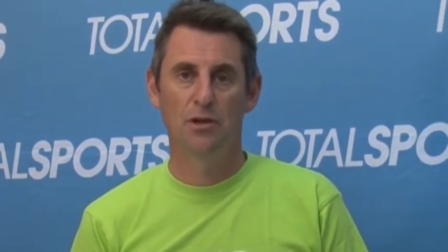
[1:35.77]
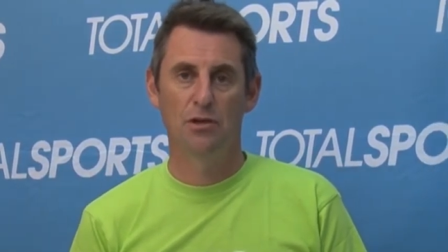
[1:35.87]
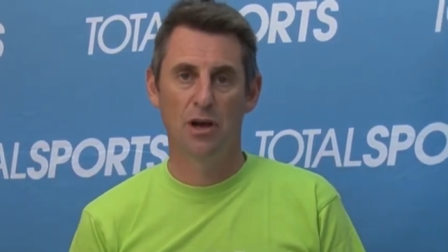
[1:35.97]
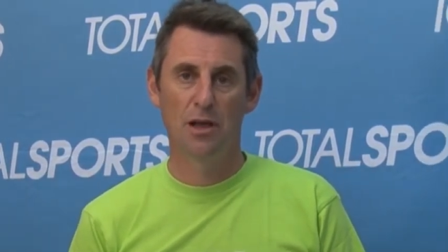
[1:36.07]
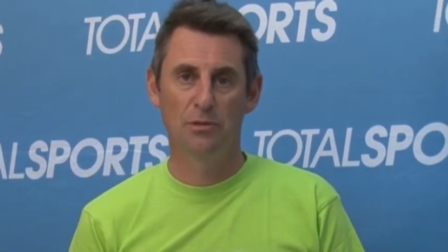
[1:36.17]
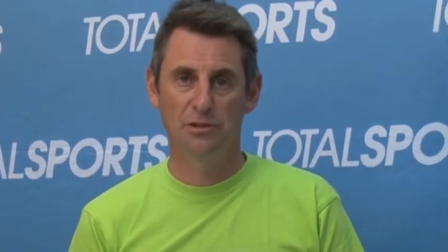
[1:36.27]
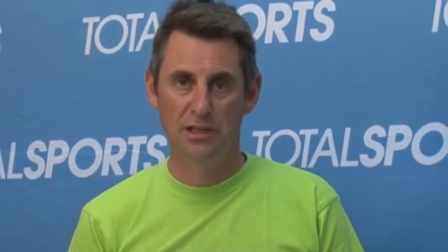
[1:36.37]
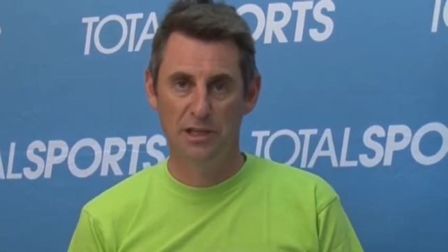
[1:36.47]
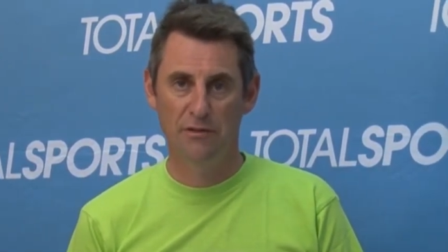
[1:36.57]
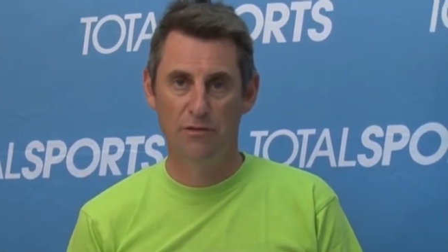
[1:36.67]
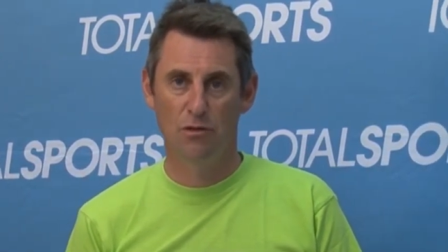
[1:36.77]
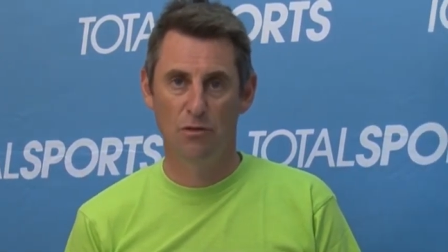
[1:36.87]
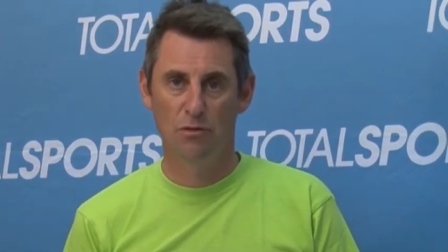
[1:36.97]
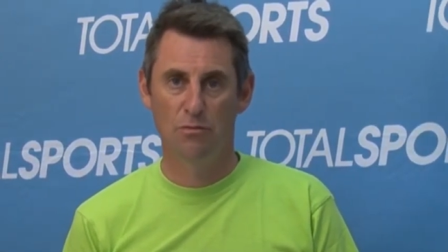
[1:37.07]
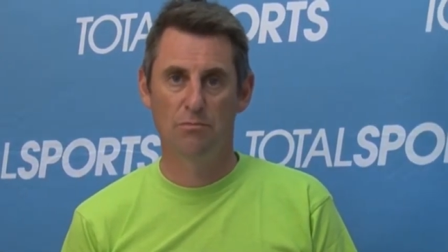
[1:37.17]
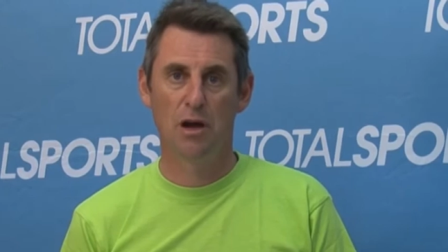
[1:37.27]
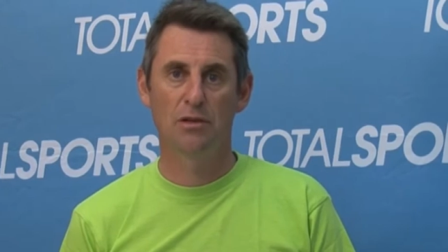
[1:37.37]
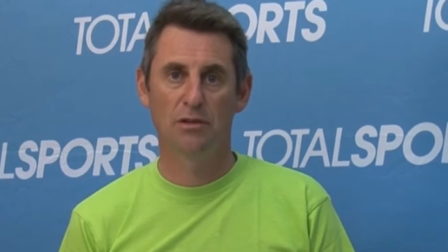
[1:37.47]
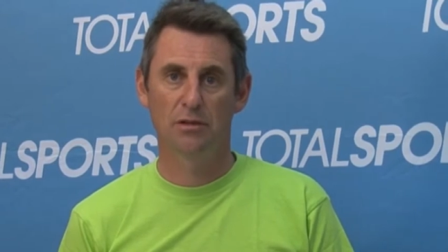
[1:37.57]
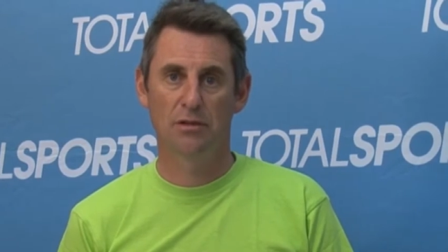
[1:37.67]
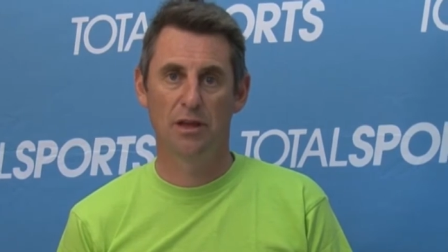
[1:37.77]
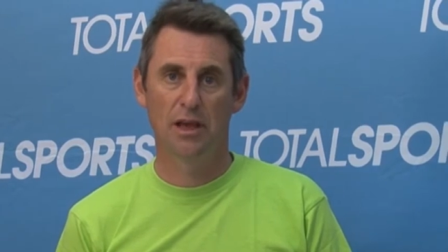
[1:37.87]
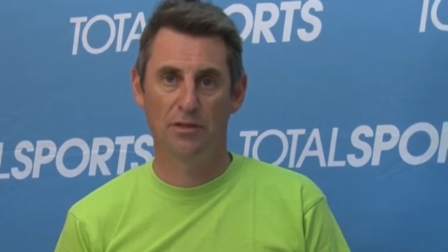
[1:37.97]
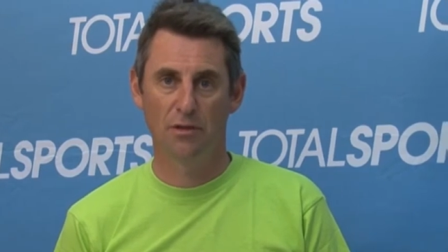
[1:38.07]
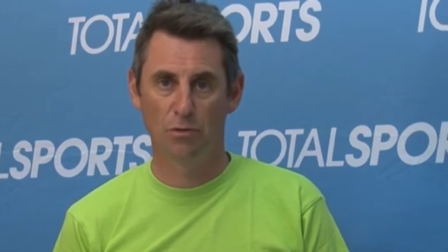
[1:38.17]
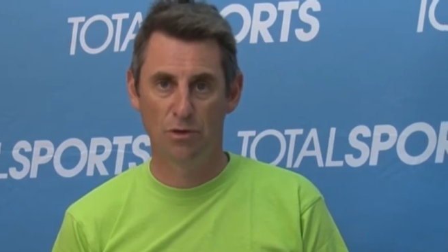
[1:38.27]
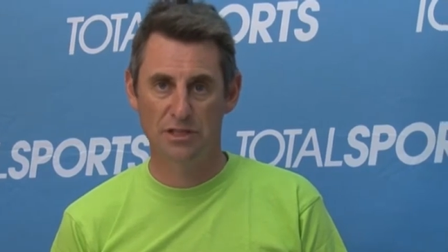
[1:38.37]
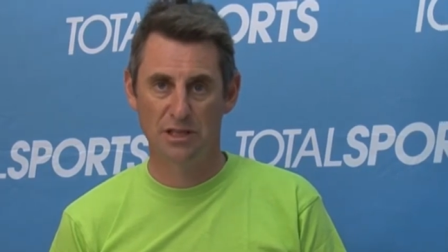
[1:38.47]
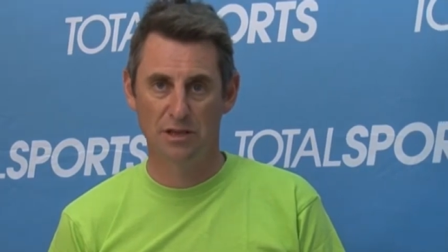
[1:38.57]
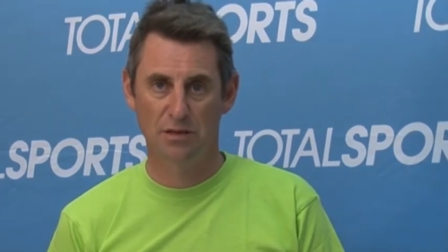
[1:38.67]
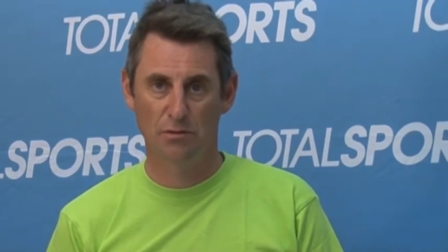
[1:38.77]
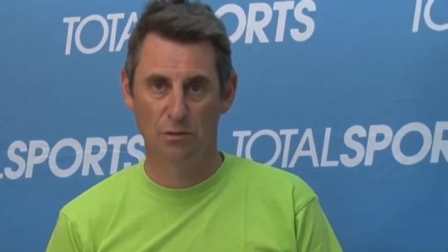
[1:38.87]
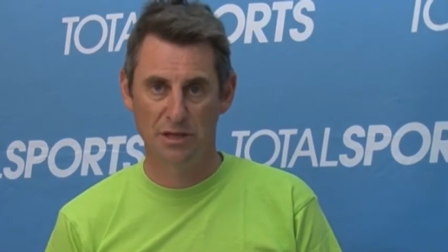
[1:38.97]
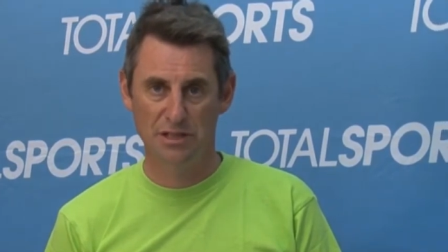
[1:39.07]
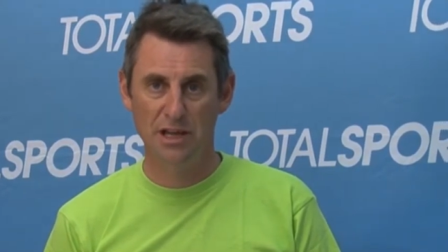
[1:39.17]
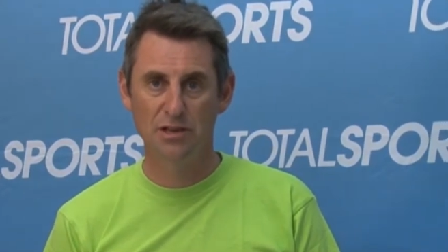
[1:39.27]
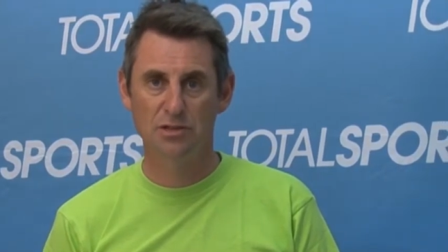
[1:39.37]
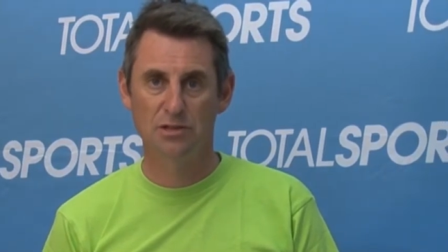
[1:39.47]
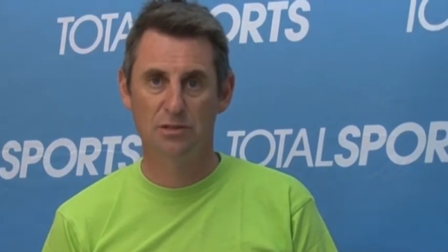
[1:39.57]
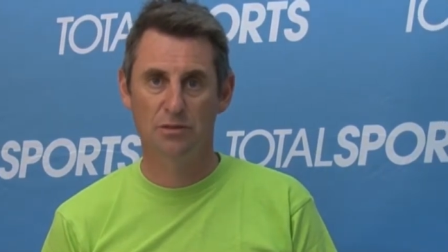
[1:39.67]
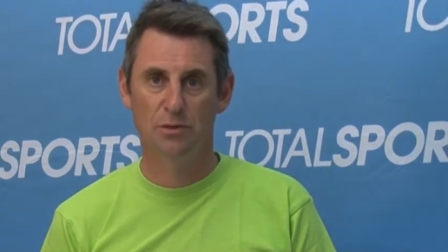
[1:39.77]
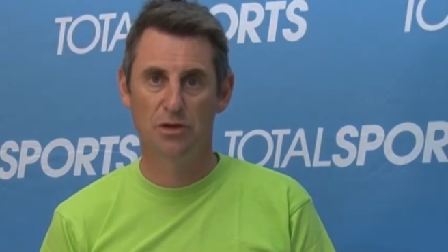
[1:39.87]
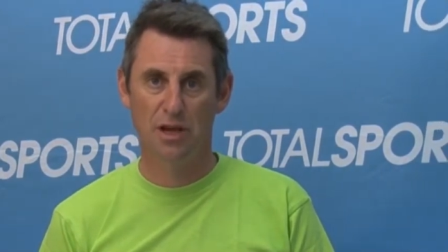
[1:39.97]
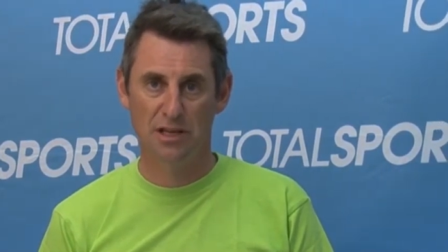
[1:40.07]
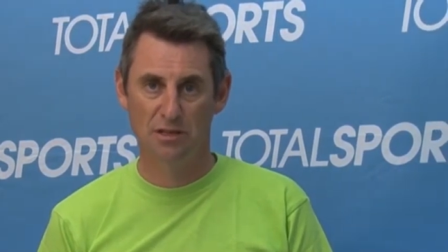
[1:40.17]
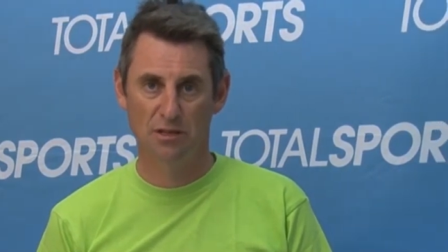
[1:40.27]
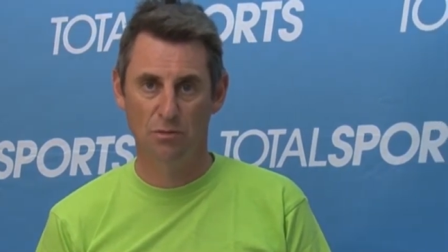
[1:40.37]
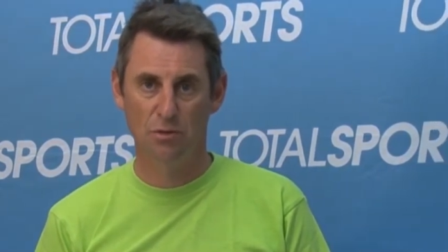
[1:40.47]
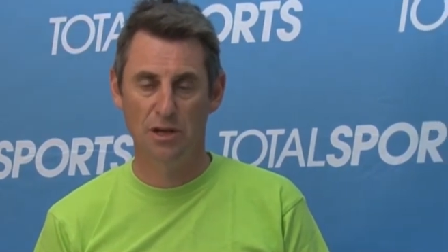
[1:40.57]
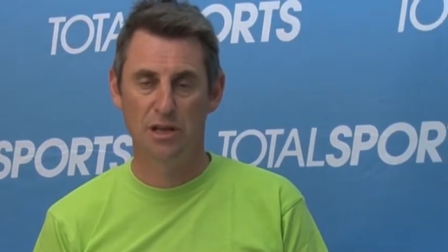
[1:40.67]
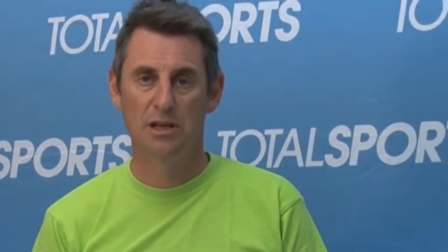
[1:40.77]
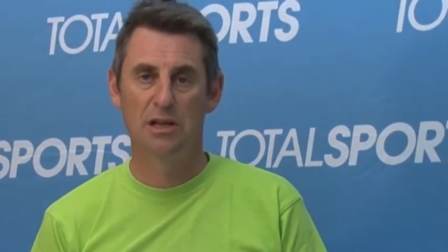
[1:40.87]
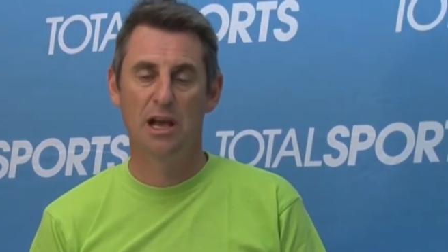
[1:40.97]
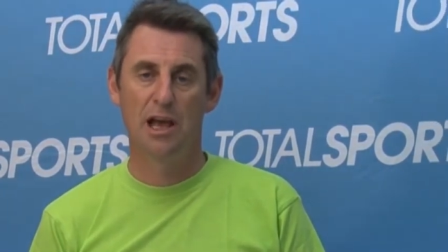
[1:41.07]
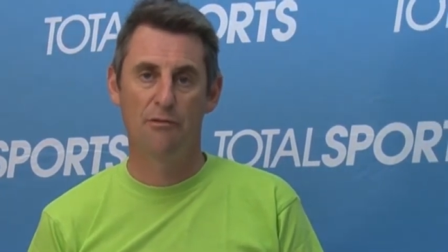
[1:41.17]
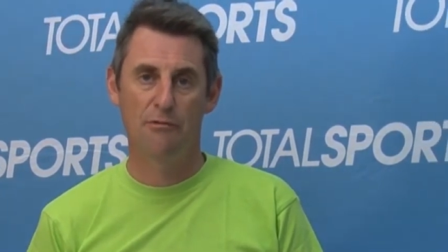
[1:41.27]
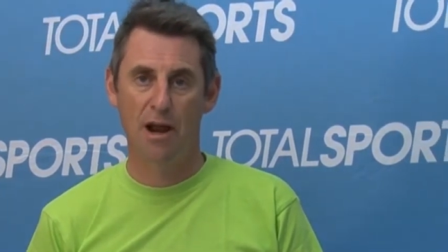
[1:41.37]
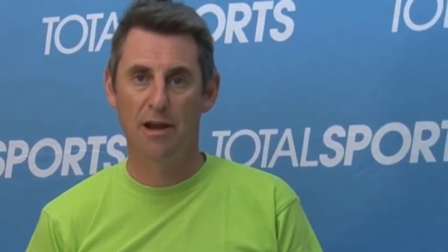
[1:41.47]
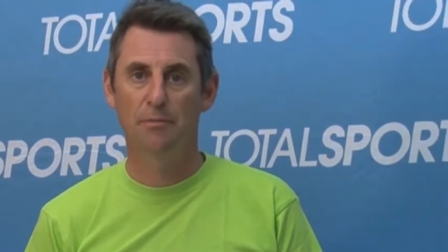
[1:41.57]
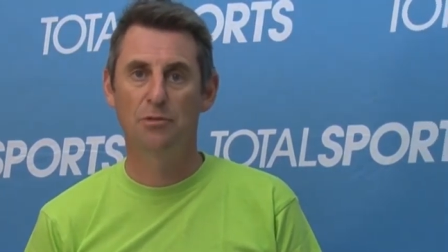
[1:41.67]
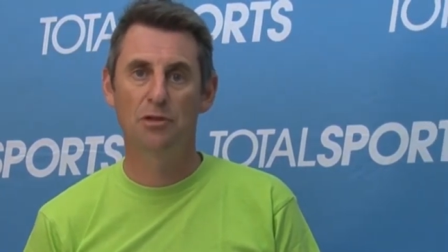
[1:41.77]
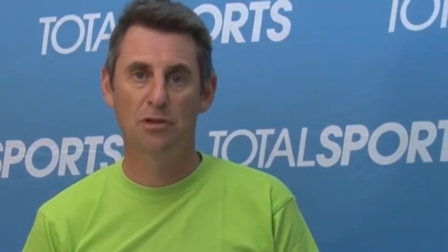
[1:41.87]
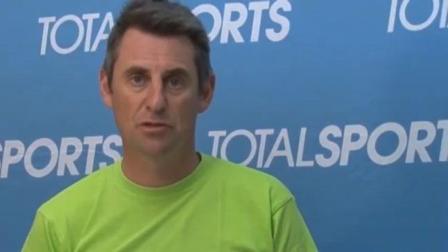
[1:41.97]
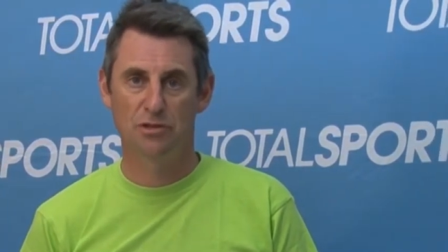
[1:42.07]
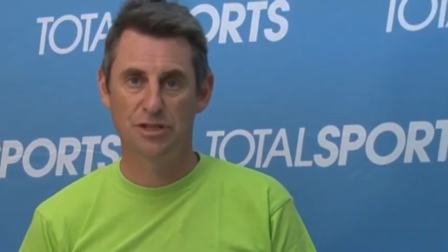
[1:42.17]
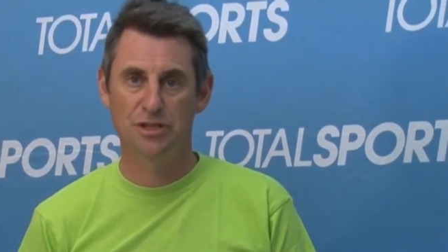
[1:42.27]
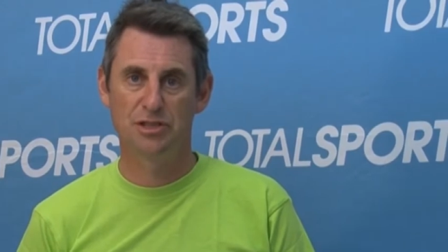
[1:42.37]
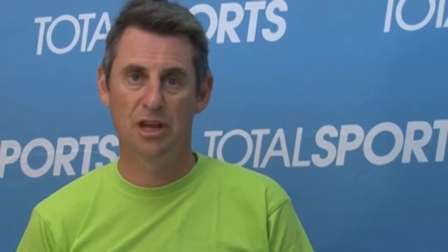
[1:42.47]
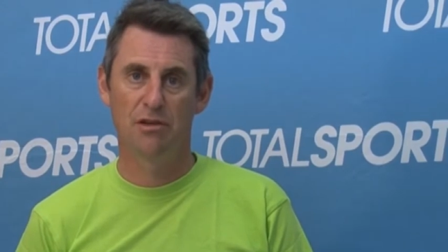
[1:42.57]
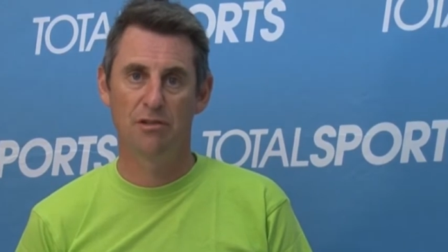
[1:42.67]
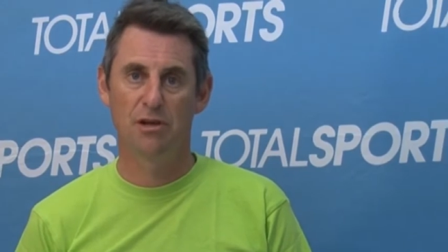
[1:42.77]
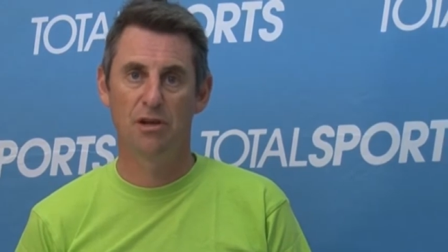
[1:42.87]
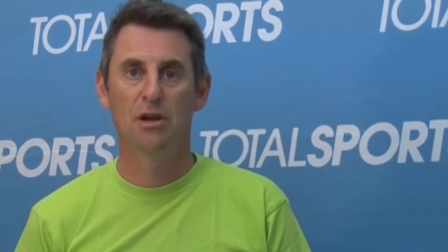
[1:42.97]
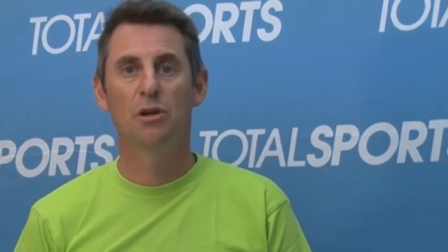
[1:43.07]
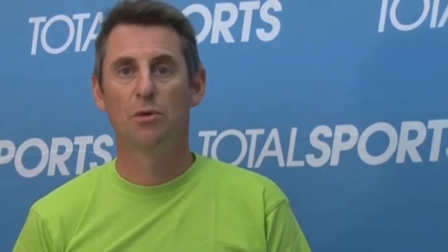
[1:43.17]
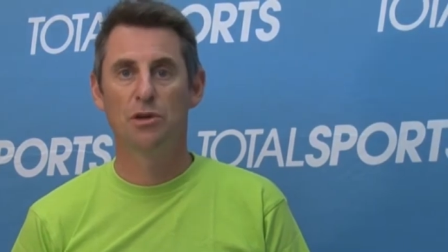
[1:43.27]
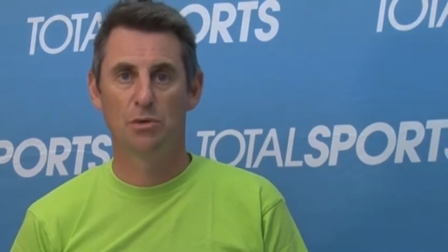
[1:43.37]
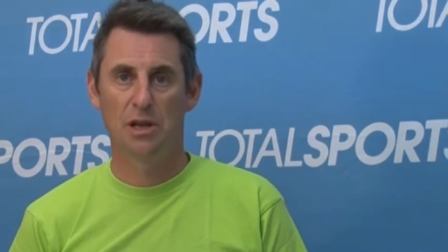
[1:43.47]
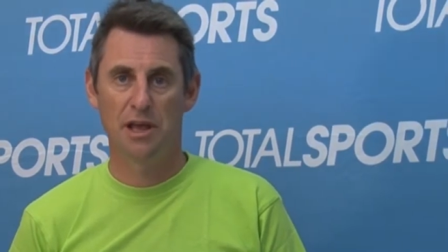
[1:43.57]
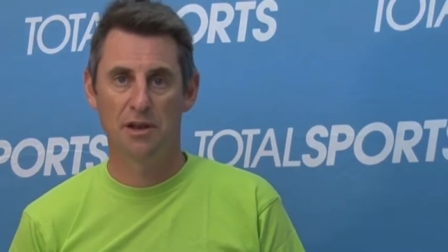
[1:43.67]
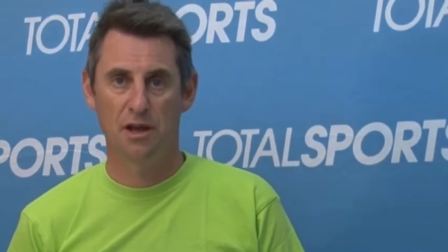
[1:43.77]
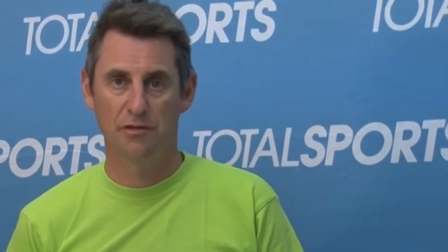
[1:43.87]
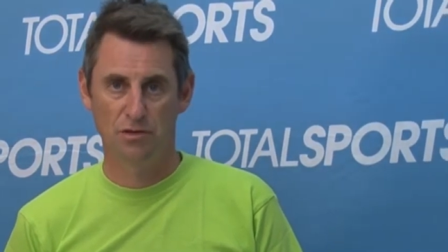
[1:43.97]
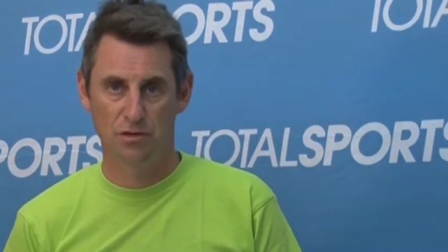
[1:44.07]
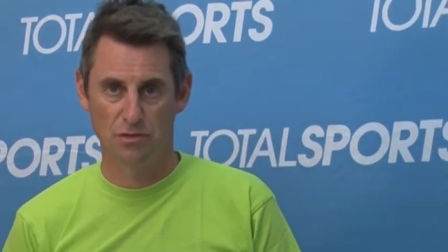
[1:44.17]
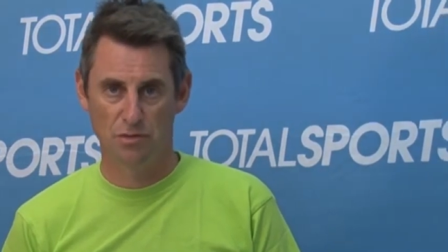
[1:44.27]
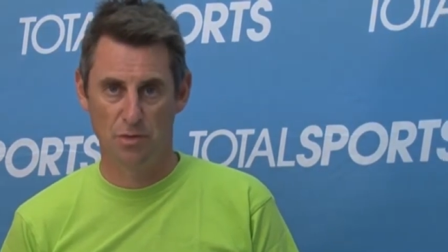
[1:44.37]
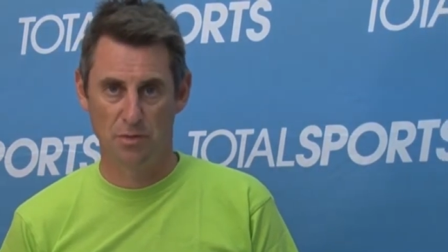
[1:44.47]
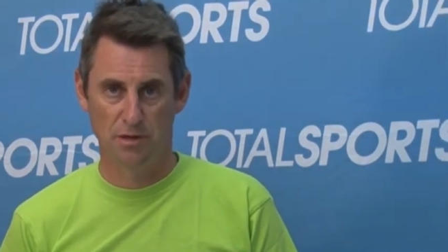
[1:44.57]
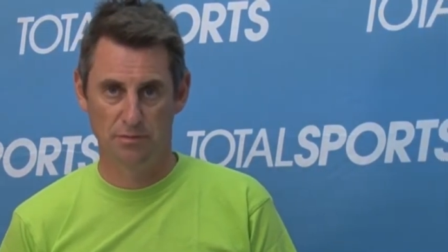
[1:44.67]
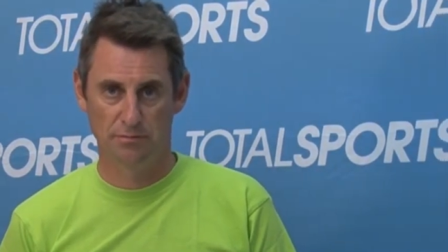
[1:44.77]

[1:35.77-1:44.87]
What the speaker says: you are able to leave your boat at the water's edge when you exit the water and run up to the transition area where you will hand over to your swimmer.